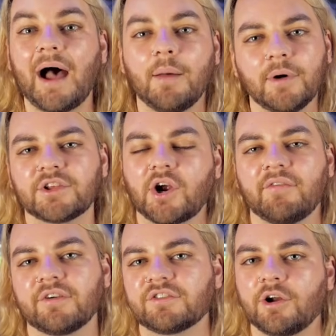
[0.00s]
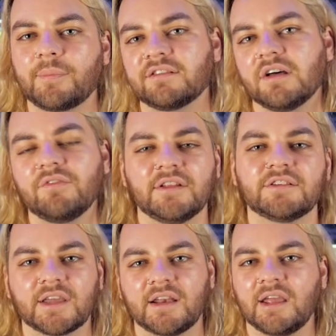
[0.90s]
I bought the graphics card myself and
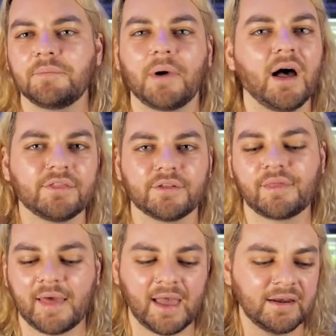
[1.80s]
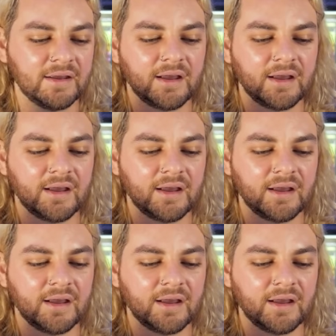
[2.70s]
took it in, but other than that,